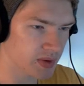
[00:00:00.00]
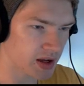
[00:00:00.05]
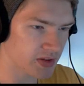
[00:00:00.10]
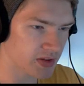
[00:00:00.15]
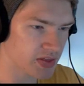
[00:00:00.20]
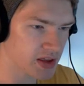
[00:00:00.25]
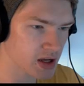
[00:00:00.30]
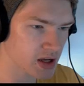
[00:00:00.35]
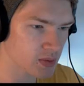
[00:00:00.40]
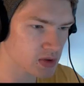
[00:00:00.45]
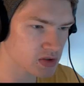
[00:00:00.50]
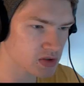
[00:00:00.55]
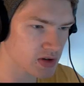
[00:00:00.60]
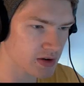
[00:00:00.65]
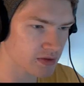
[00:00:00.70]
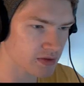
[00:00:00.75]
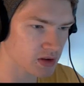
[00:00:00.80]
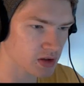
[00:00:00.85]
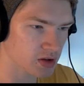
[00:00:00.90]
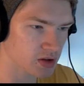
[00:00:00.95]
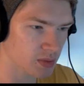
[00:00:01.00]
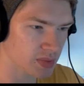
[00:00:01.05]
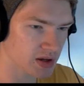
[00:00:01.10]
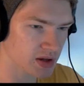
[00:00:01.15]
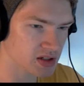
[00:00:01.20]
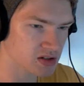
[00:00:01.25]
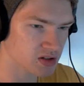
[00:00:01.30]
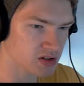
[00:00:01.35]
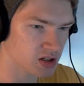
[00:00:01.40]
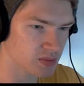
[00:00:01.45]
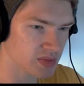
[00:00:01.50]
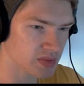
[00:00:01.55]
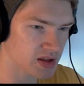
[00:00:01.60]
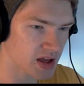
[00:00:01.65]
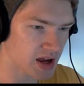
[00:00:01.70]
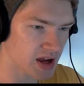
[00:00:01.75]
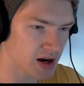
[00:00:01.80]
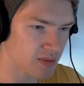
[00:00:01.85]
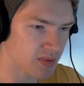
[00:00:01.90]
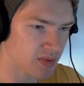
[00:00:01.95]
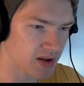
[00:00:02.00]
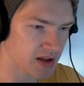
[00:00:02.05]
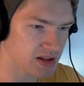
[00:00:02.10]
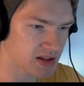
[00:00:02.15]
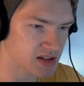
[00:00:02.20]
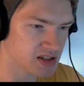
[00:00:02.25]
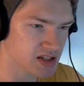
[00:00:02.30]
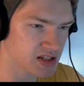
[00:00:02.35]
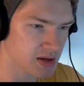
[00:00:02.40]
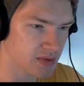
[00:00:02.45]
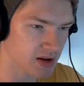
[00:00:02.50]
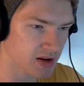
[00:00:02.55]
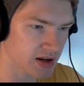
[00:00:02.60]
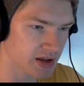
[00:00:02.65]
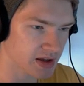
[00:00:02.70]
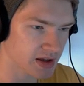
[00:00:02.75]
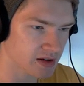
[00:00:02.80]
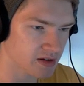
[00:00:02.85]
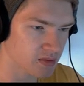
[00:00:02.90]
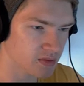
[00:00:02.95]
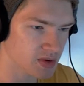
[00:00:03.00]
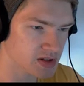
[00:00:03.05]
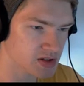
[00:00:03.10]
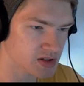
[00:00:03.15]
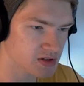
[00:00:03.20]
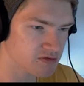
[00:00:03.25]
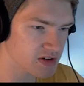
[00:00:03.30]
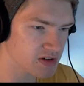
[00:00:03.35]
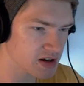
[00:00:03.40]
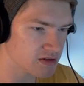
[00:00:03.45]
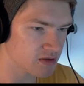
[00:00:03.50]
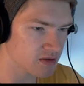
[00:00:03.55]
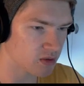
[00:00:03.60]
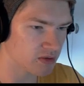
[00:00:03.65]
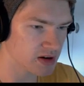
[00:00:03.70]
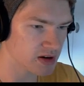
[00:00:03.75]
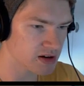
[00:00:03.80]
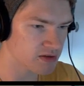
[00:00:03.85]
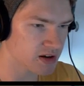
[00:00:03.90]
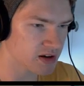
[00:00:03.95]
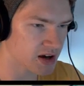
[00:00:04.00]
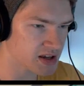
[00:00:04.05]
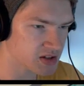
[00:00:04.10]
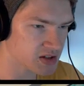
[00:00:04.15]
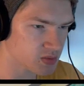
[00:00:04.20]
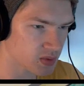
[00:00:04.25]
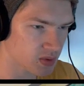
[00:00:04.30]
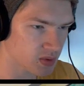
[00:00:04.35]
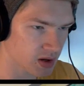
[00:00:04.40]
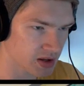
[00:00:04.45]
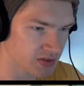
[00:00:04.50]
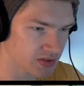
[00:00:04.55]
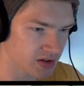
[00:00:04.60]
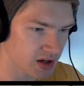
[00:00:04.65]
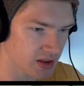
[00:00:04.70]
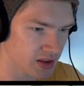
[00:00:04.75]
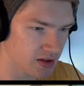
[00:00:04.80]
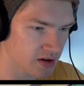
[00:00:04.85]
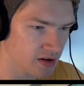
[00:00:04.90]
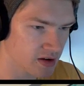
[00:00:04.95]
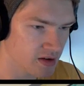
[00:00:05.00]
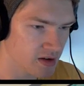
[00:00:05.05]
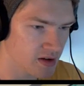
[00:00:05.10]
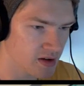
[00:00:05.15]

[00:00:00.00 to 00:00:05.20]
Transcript: I think it was the topic is gonna be airplane simulator, which is really, really nice. We're working together.